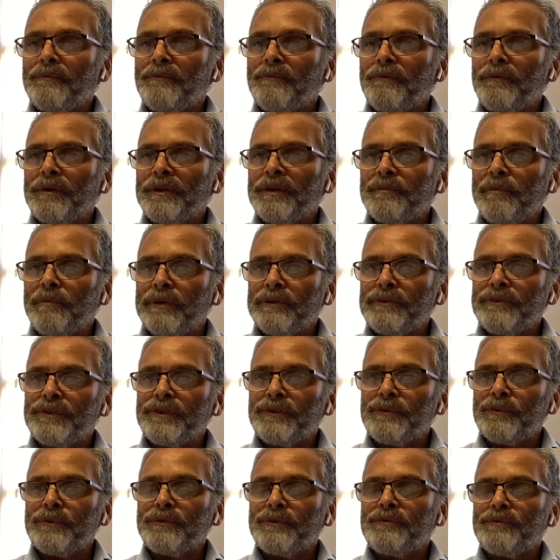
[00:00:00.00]

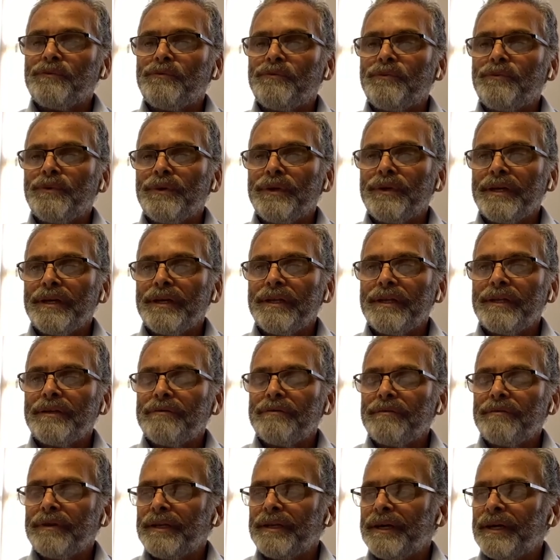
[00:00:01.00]
responses was really,
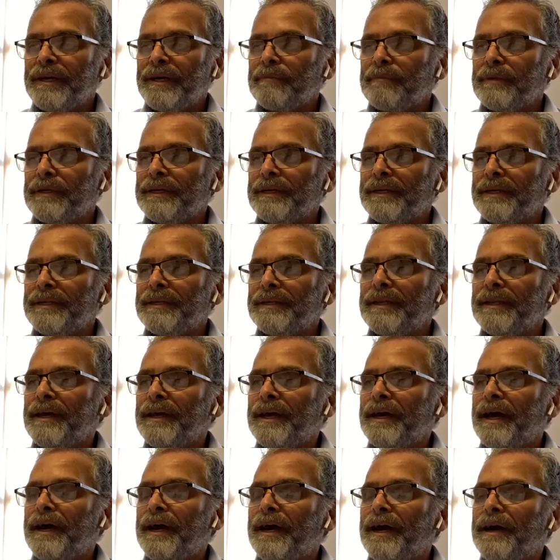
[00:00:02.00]
really humbling.
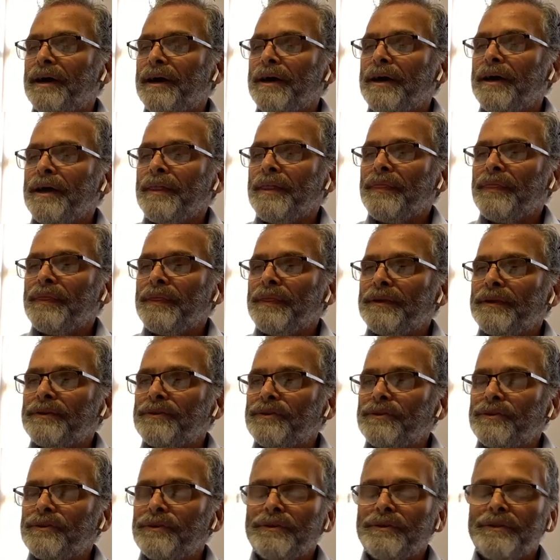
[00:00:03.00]
And the
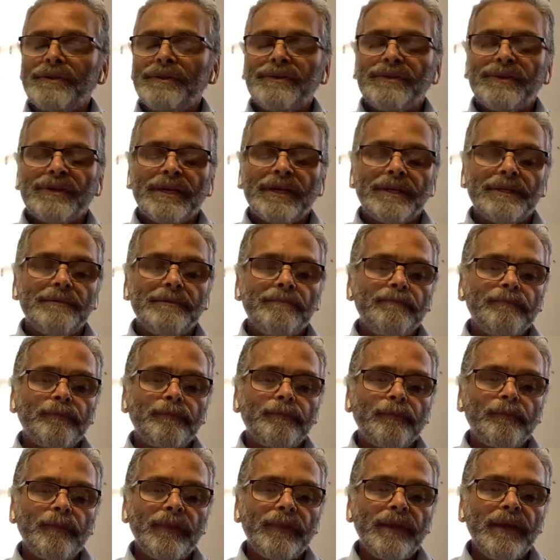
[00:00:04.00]
student said,
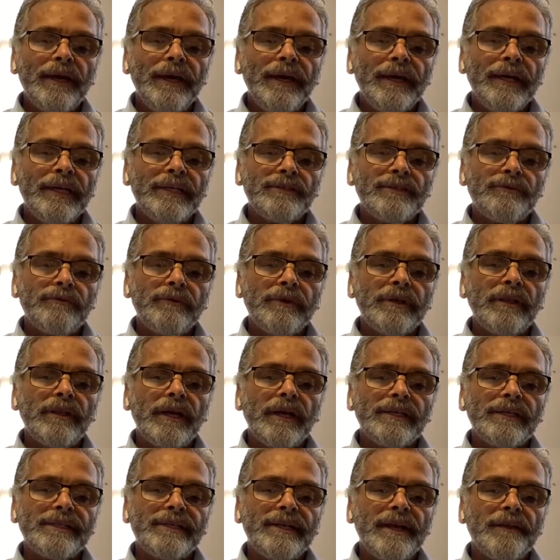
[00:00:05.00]
he's
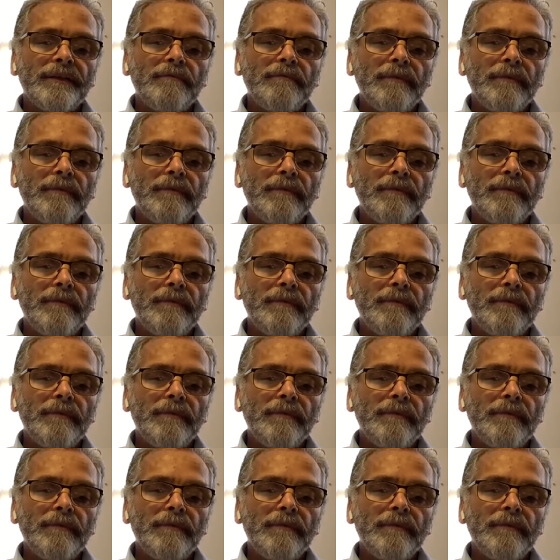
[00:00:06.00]
realized now